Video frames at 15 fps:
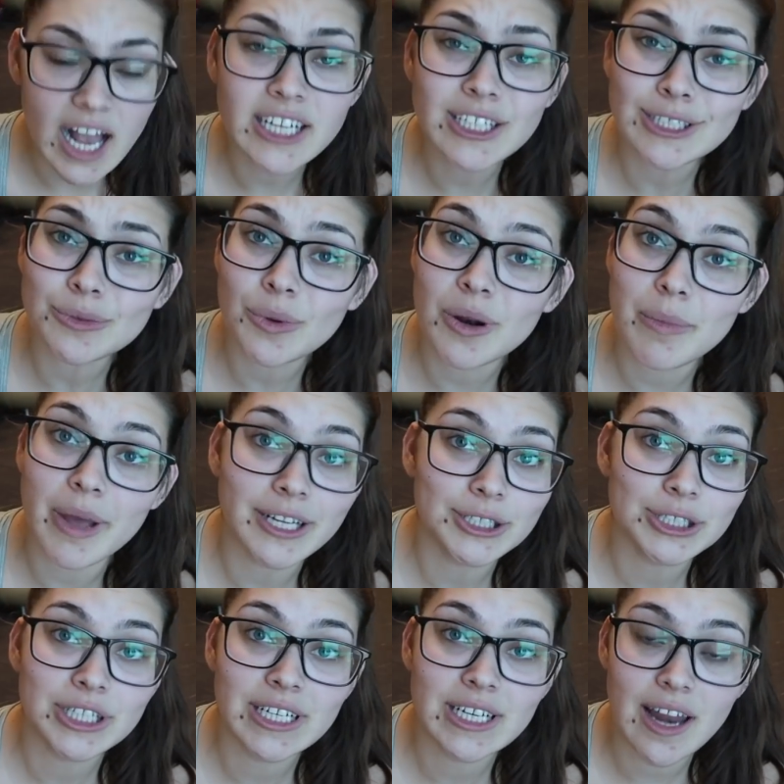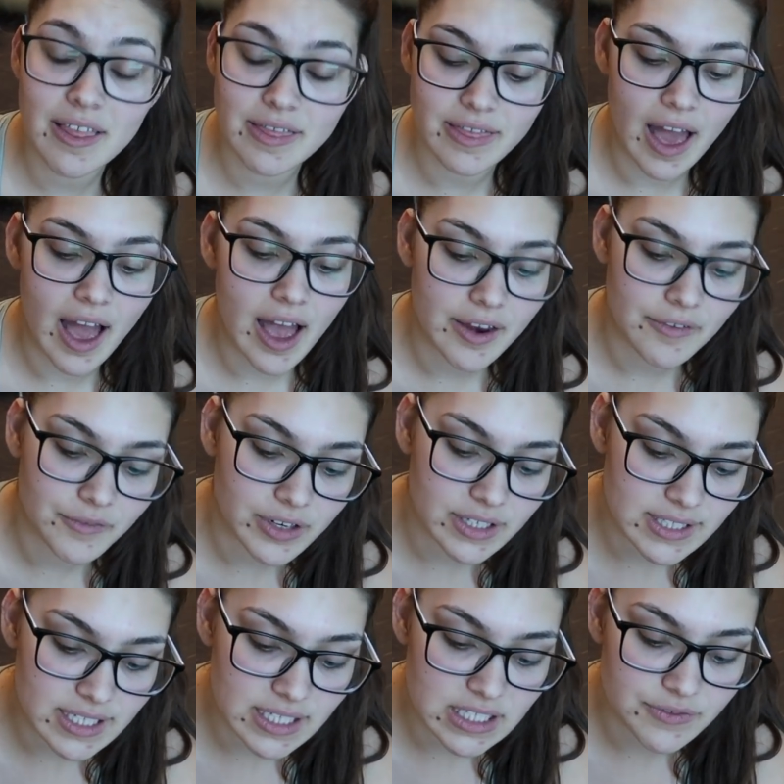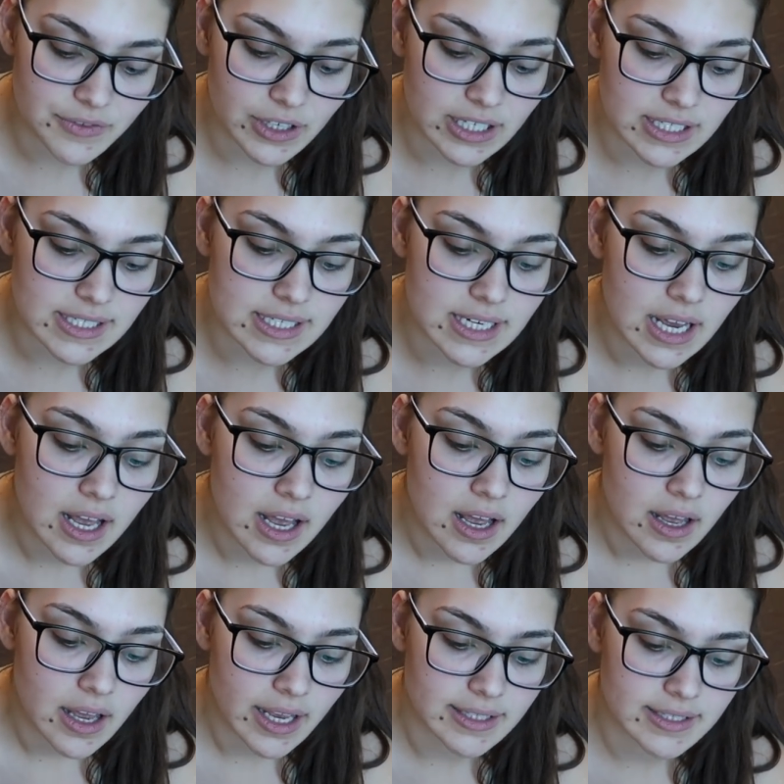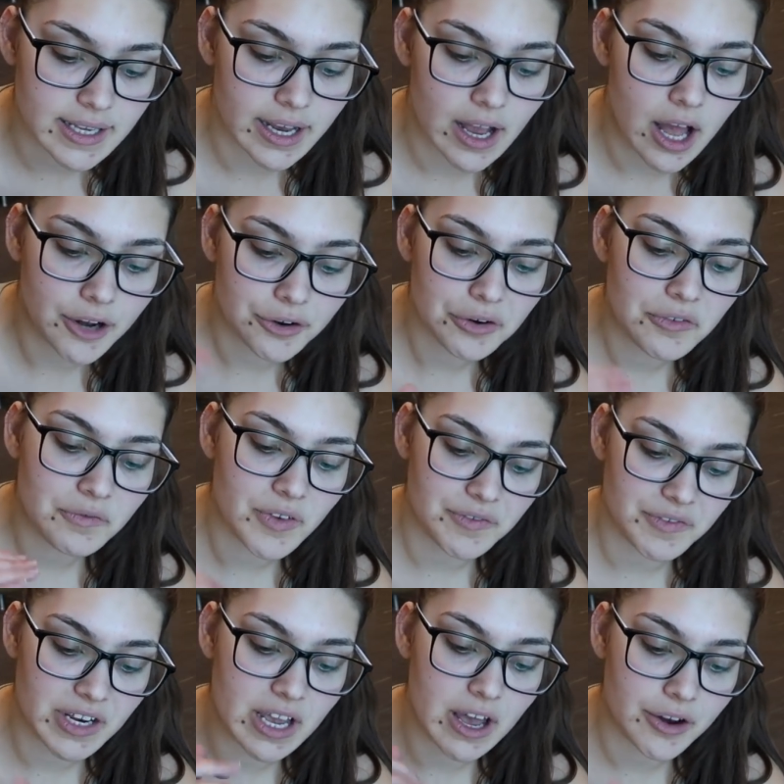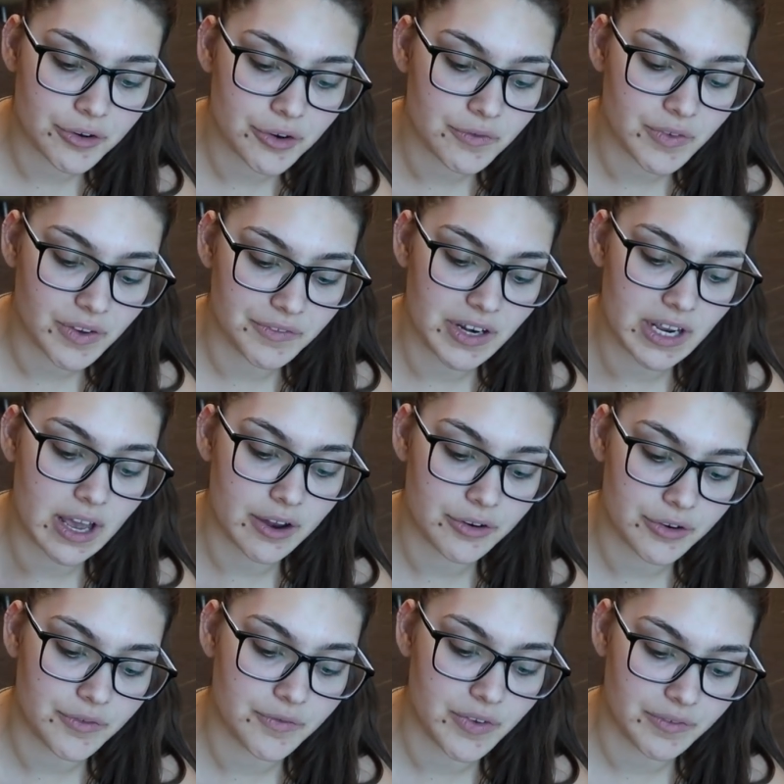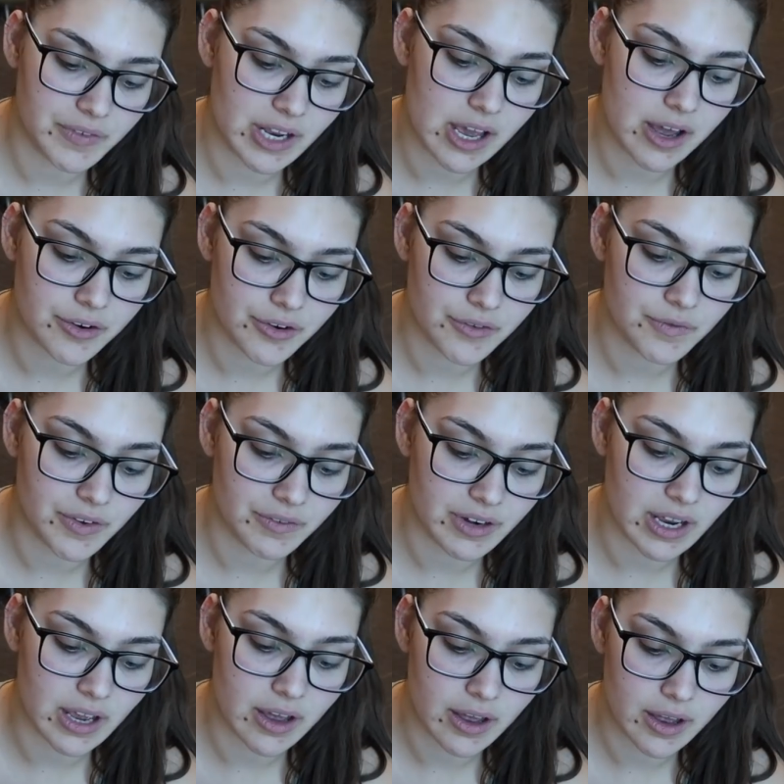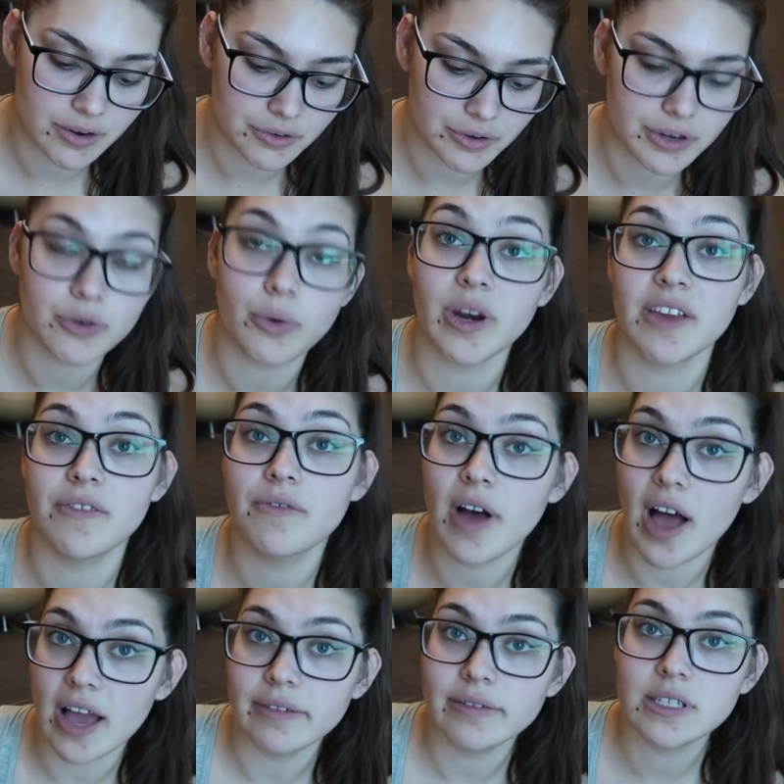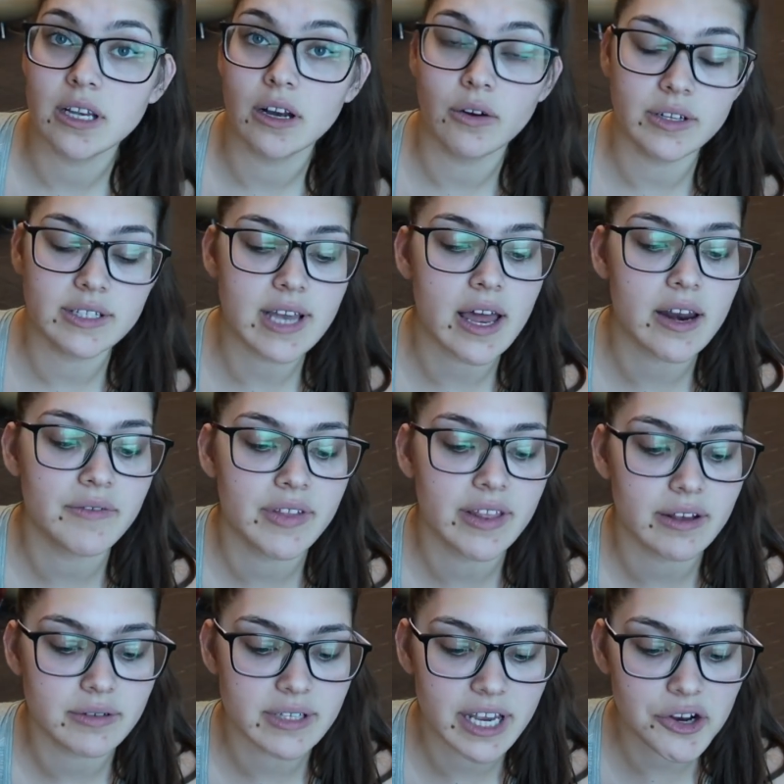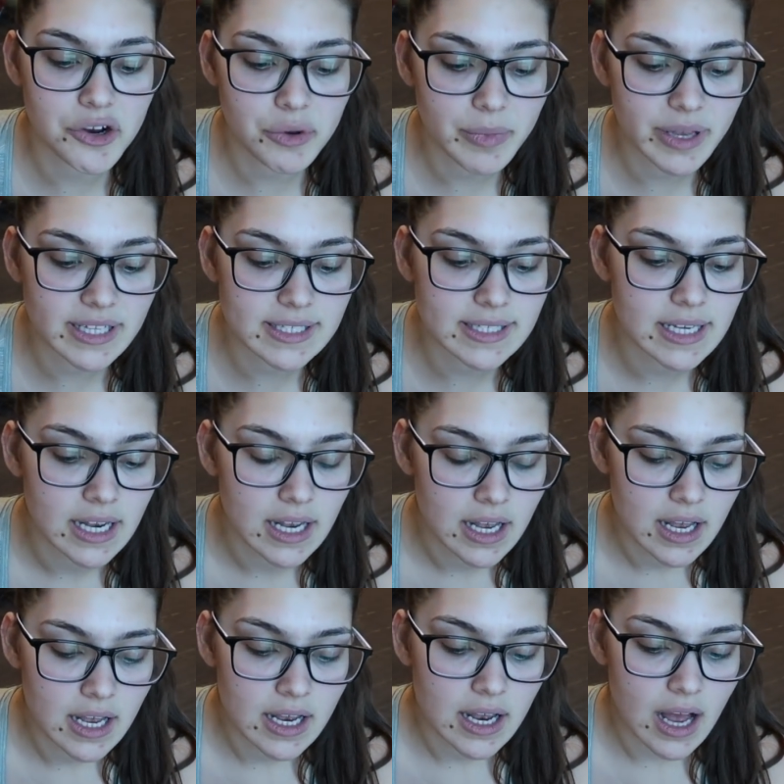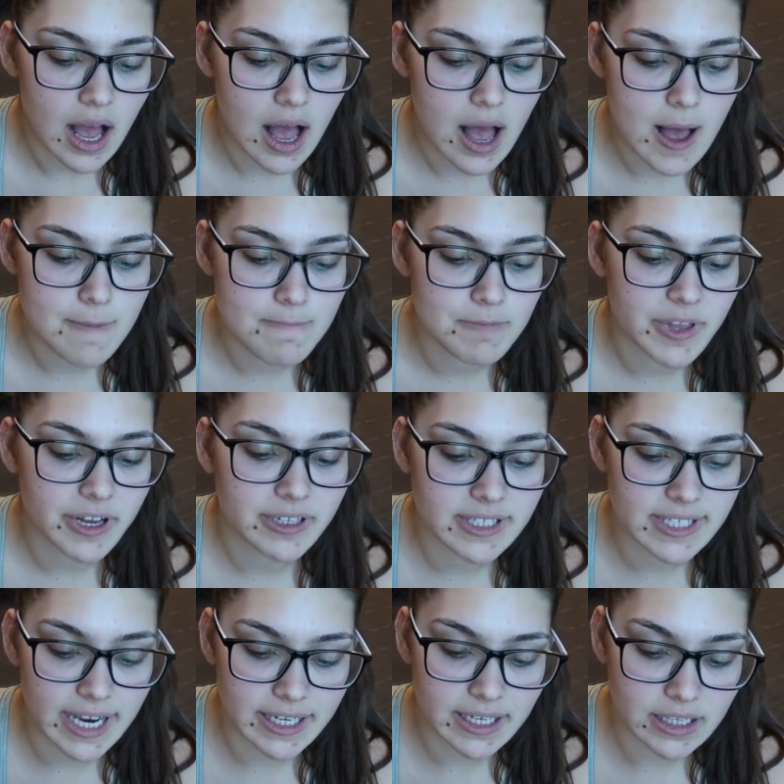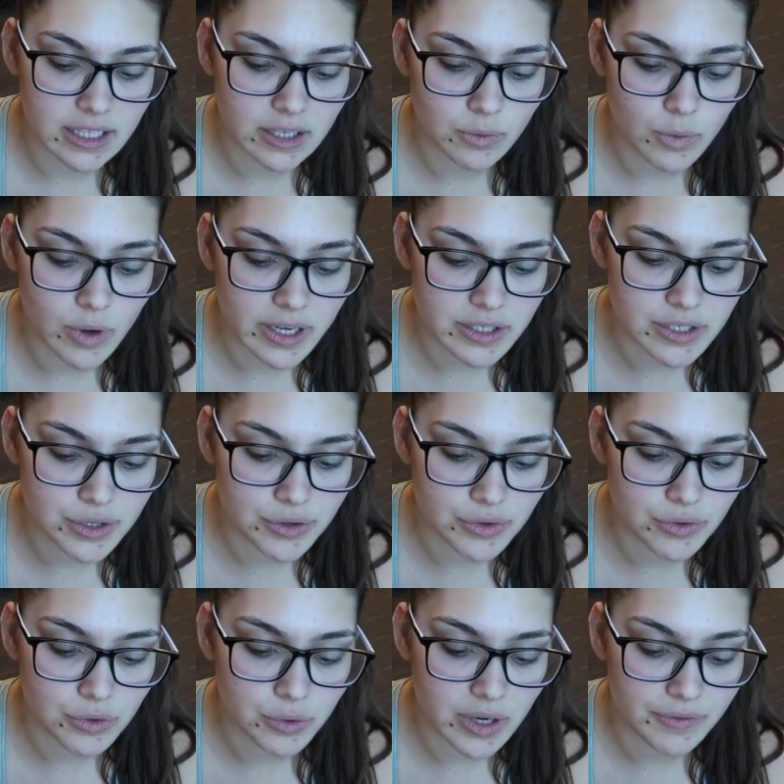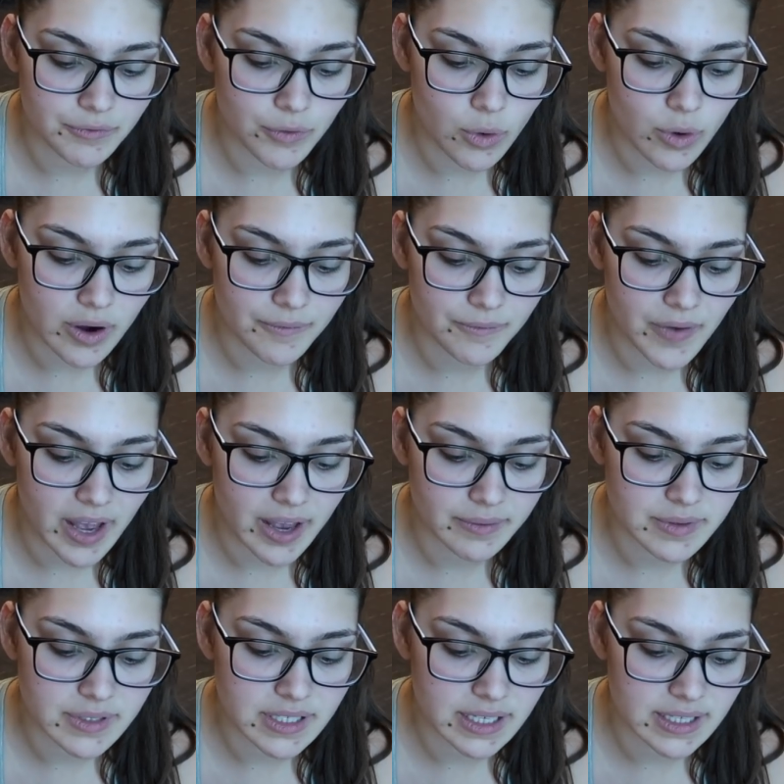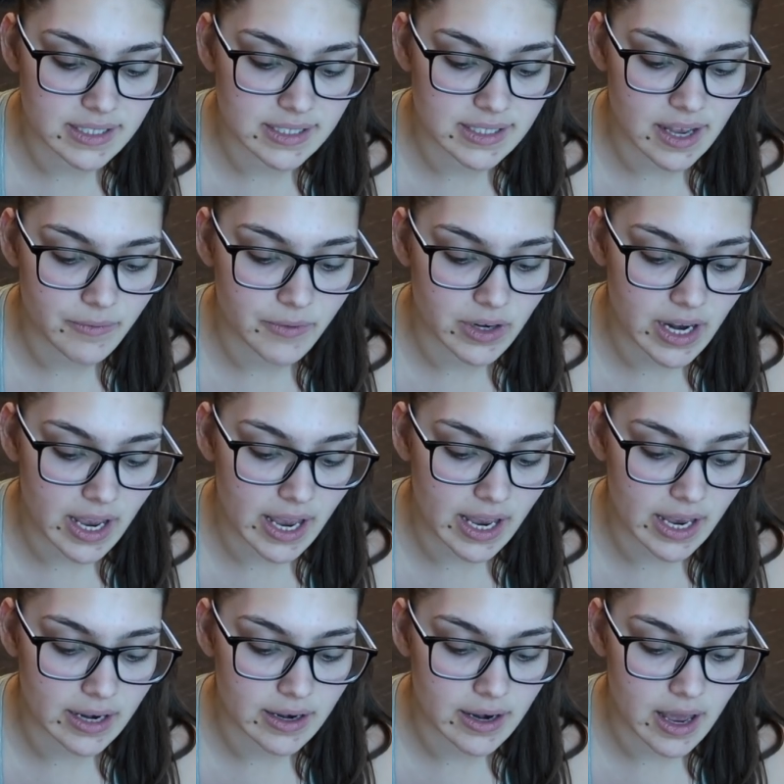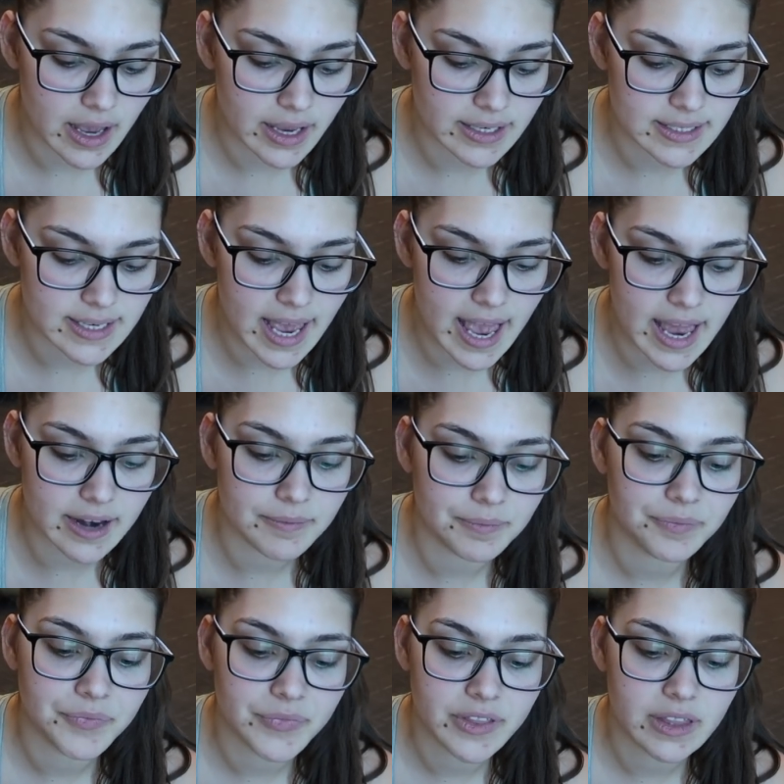I just want to mention that first things first, it's like 150, 150, 150, 150, 125. So it's kind of in those increments. There's technically 1, 2, 3, 4, 5, 6, 7, 8, 9, 10,